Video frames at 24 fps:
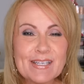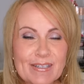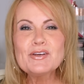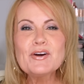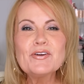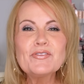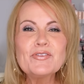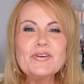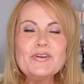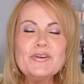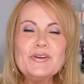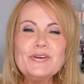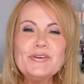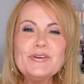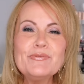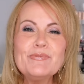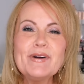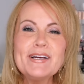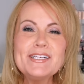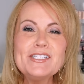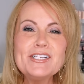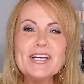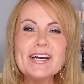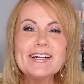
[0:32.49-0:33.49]
So if you're new to
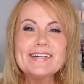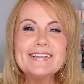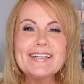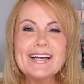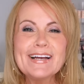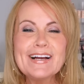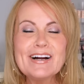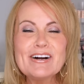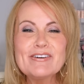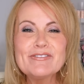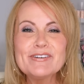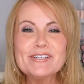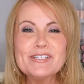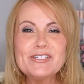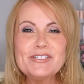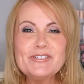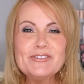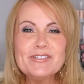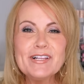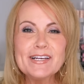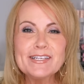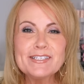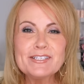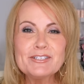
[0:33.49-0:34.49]
my channel, I always
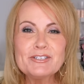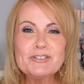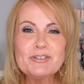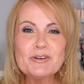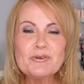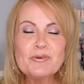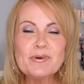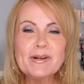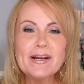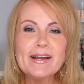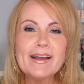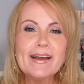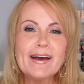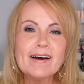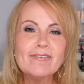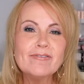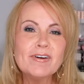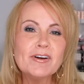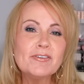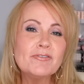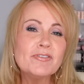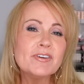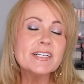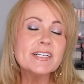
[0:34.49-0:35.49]
do like to show what I have
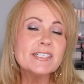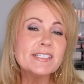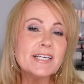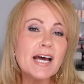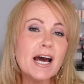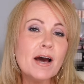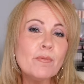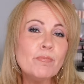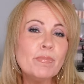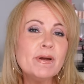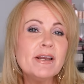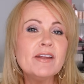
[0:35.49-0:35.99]
on a top.